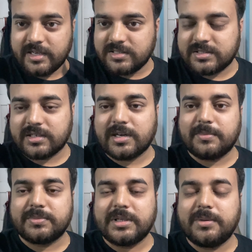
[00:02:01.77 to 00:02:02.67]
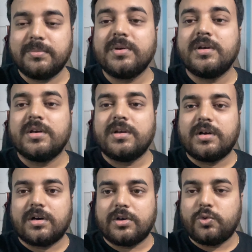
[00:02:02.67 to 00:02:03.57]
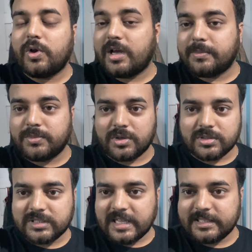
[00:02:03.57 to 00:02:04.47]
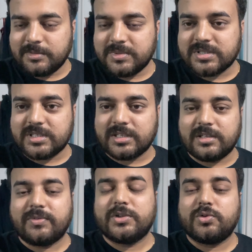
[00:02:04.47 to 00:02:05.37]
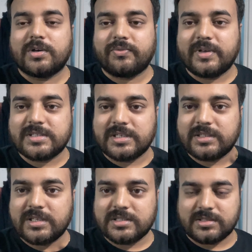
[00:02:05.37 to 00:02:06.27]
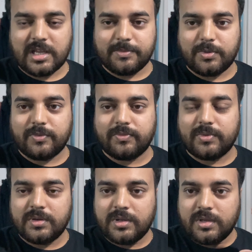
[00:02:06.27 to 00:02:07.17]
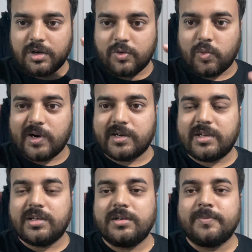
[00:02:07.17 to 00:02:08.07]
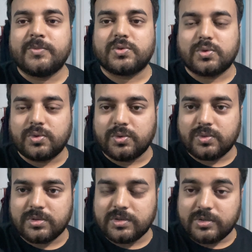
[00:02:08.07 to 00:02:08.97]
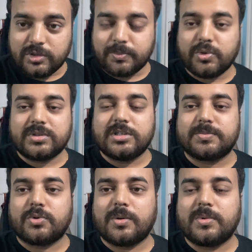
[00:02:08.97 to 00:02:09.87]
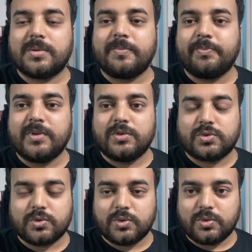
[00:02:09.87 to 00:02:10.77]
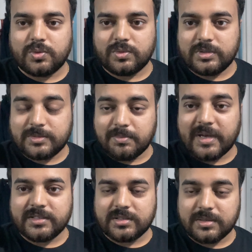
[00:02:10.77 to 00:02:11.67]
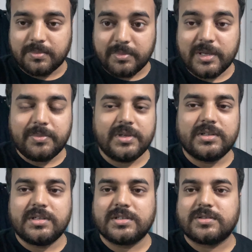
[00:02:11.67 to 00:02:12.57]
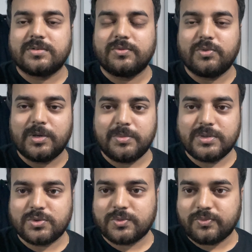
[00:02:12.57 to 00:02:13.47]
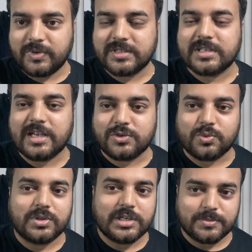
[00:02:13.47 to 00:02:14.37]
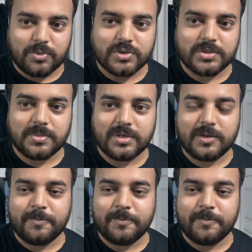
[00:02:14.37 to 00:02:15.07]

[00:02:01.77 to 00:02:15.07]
Instagram team, you have not done any mistake, even you are facing this type of warning, so report this problem. So it might, maybe this will be fixed as soon as possible.